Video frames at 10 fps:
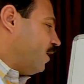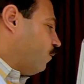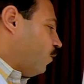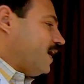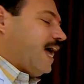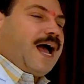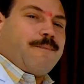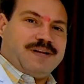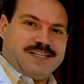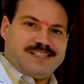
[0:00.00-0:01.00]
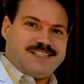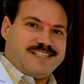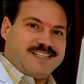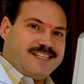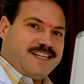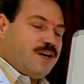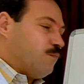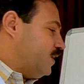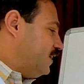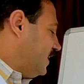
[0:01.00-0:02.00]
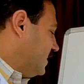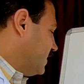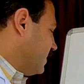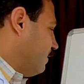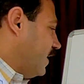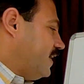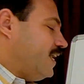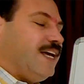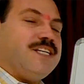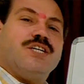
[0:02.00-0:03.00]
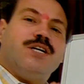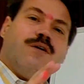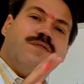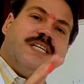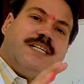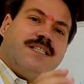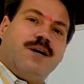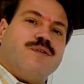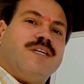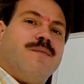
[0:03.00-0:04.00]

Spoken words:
What happens with this ventilation of 6000